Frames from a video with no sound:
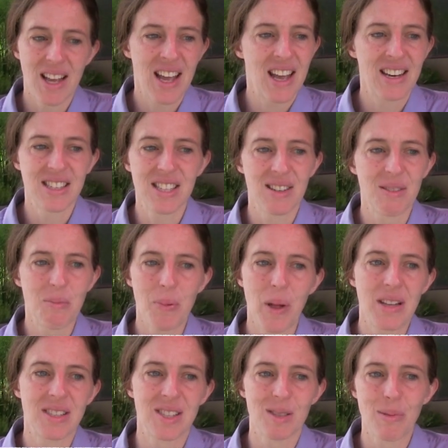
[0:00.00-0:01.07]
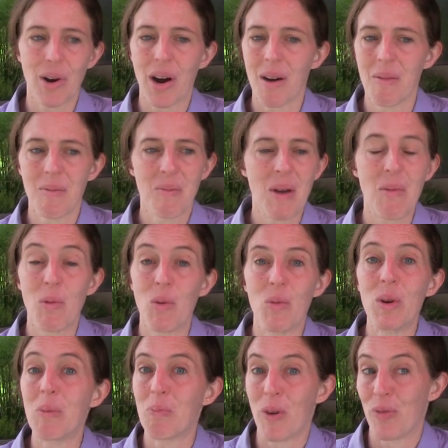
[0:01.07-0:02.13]
into places where maybe we
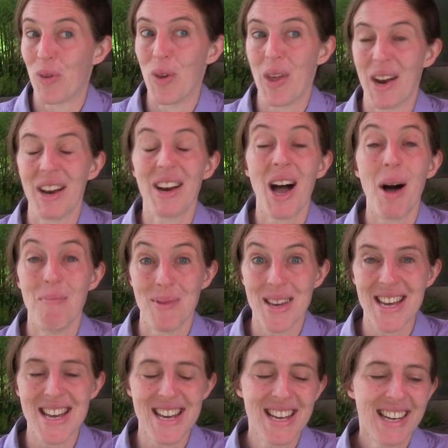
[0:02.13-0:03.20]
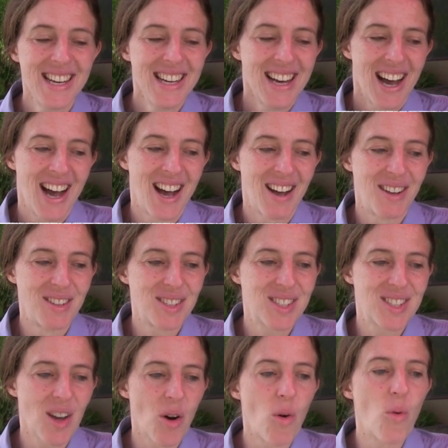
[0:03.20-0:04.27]
would prefer that it not be. Uh,
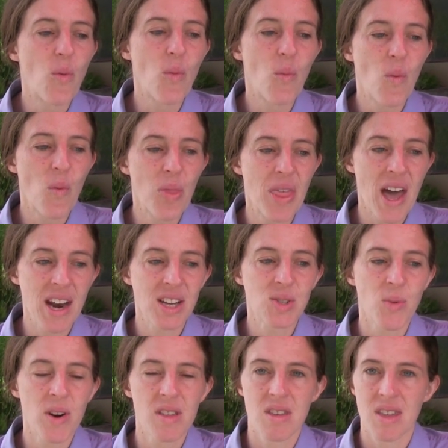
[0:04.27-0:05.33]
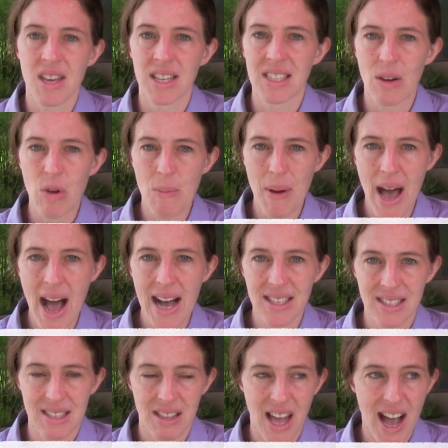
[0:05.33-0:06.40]
so that is one of the things that we
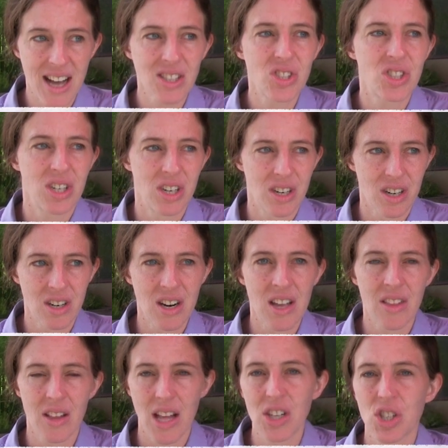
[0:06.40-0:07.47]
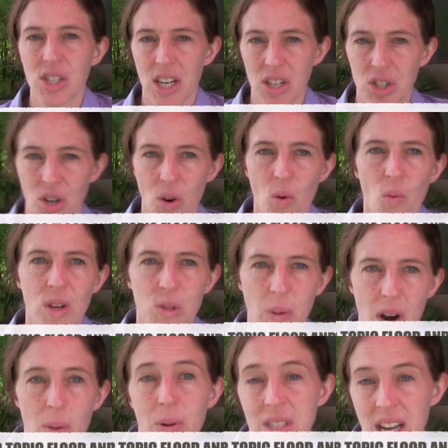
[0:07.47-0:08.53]
passed last year in the legislature was
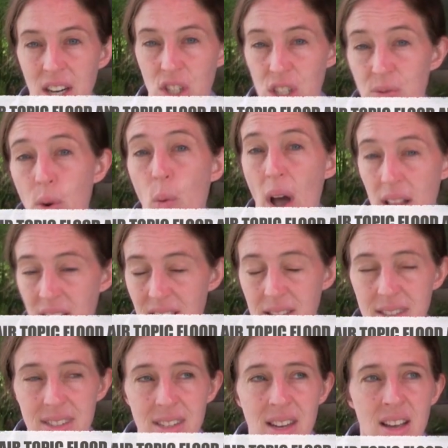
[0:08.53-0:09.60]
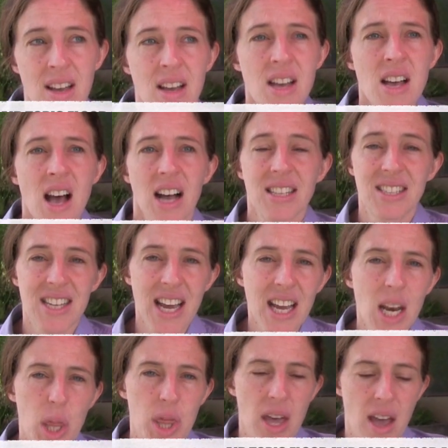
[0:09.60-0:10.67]
better protections for wetlands. A
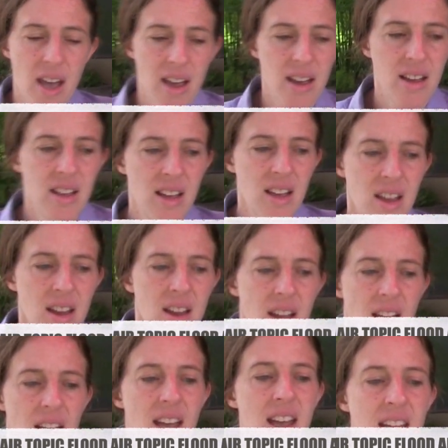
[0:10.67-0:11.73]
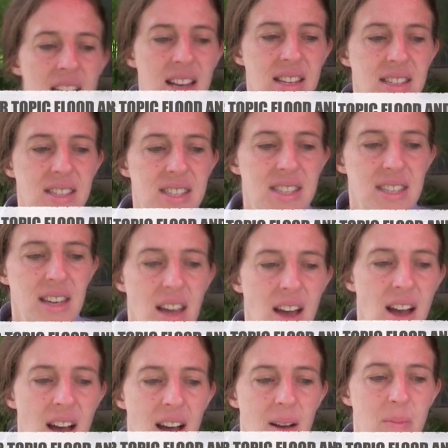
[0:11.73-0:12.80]
second thing is
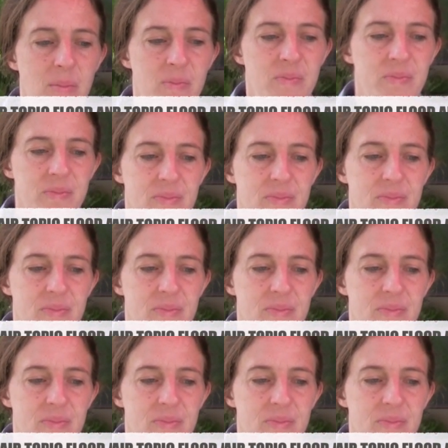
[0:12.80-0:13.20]
um,